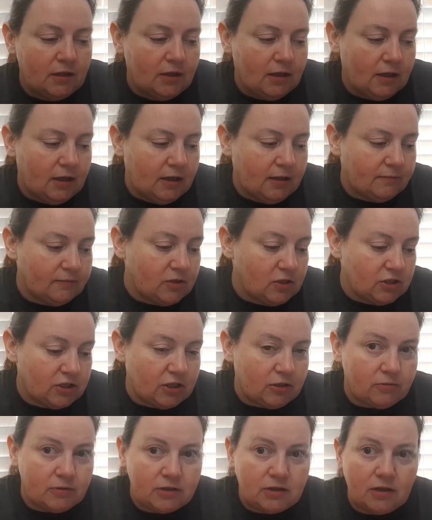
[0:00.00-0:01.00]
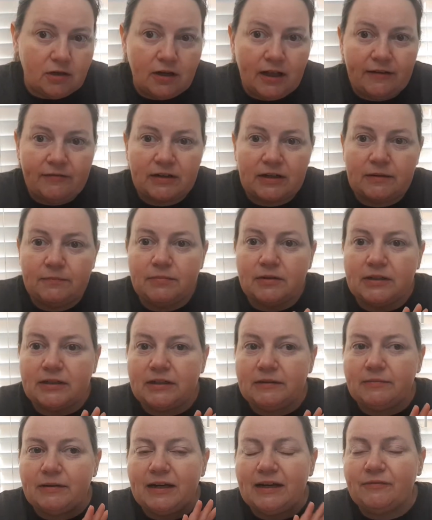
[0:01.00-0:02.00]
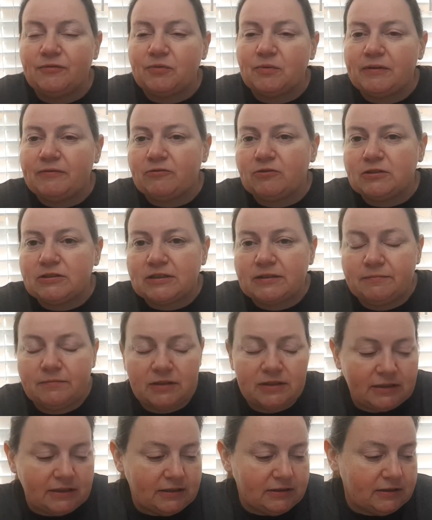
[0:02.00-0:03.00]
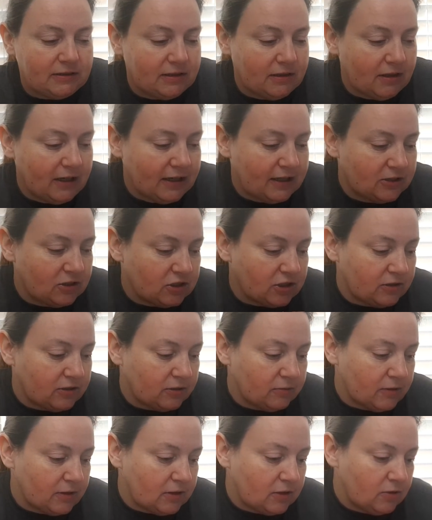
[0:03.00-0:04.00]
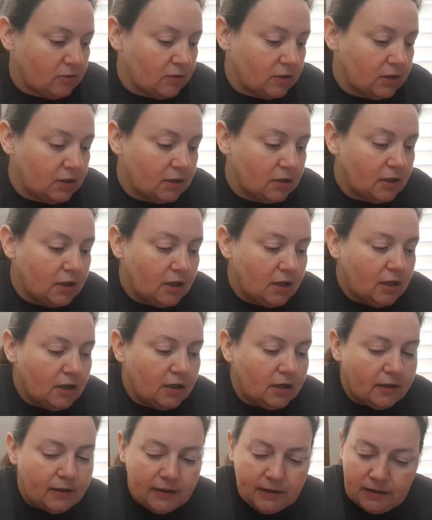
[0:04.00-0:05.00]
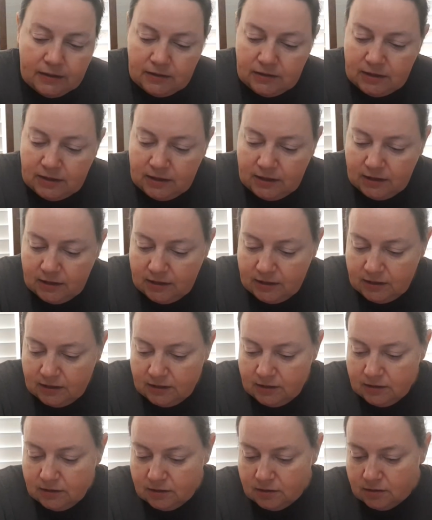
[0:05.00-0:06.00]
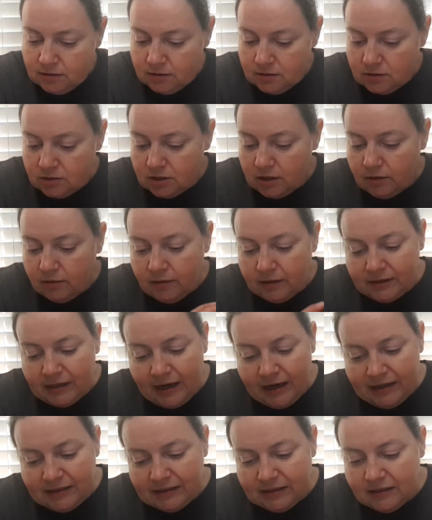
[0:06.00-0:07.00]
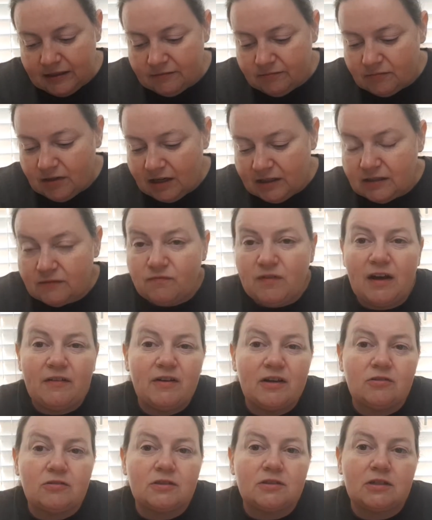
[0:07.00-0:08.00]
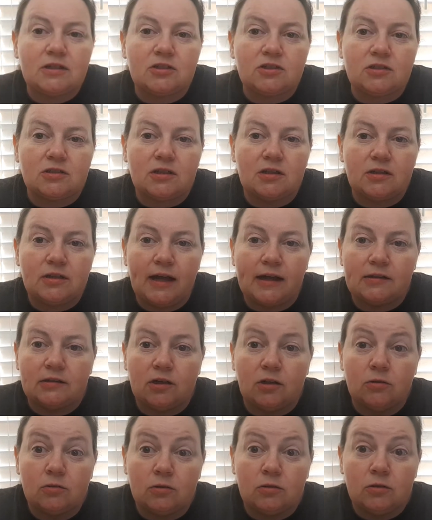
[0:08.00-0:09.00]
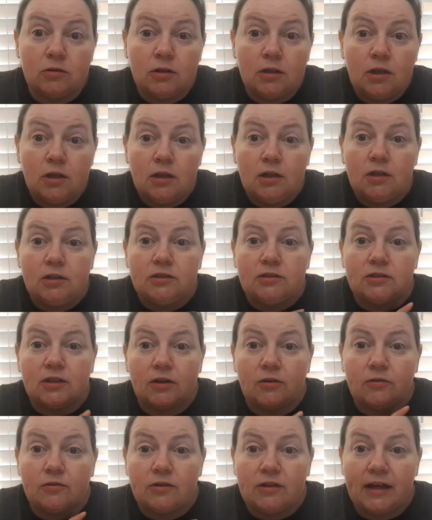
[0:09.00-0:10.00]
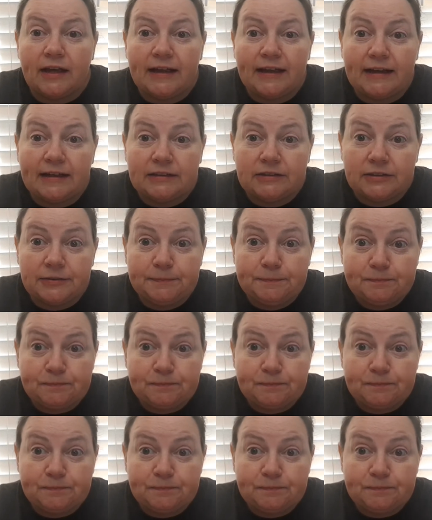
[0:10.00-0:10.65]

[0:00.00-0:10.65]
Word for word: um, share with y'all, have it completed, but I have to wait for it's completed till I can share it with you. Uh, then, so yeah, I did, I did 500 stitches on that total so that